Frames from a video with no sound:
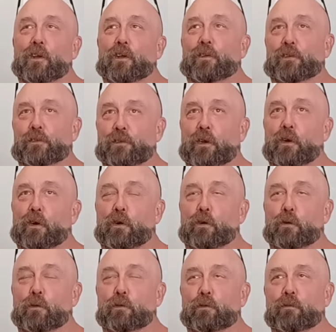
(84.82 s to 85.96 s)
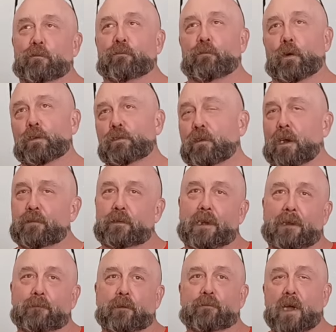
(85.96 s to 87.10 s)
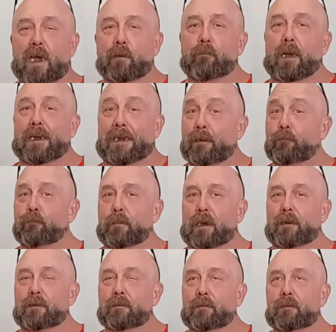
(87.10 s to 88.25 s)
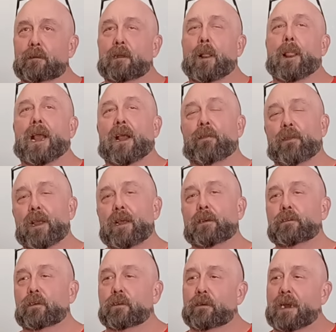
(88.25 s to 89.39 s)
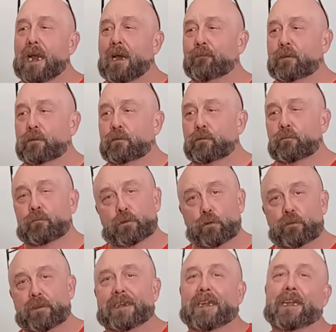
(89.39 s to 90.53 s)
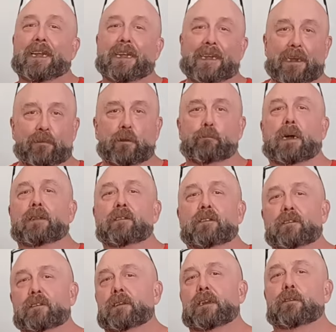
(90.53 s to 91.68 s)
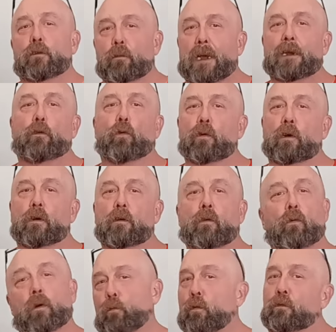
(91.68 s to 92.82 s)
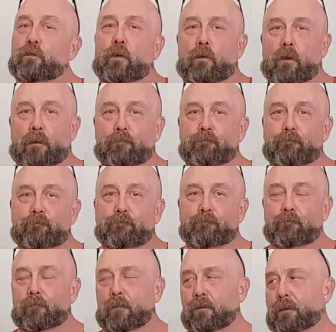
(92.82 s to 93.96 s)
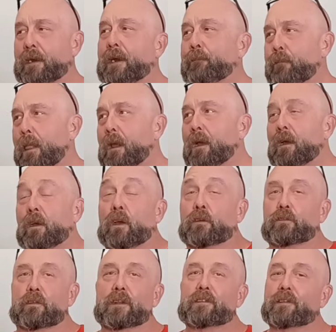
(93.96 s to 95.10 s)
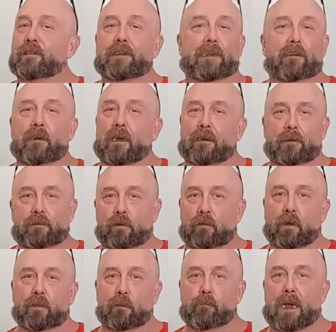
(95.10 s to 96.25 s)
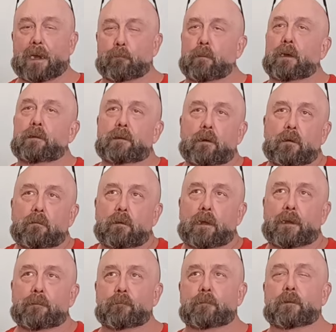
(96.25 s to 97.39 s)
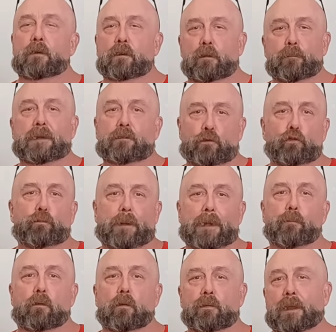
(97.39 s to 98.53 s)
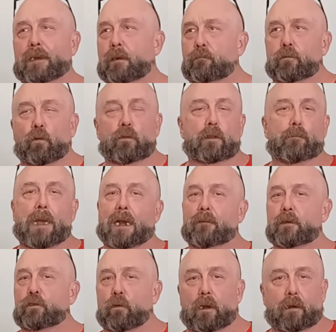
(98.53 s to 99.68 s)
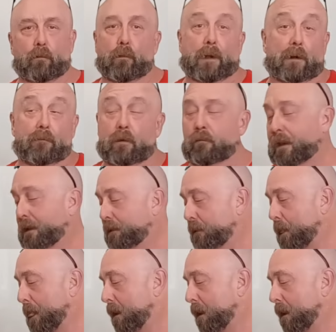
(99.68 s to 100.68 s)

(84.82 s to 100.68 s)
So first off, you're going to have to find my hidden button, and then you're going to have to do the key and the buttons in the right order or it won't turn on. Okay. So let's just say you're not going to turn on the bike, but there could be two people and they could throw it in the back of a truck or whatever, right?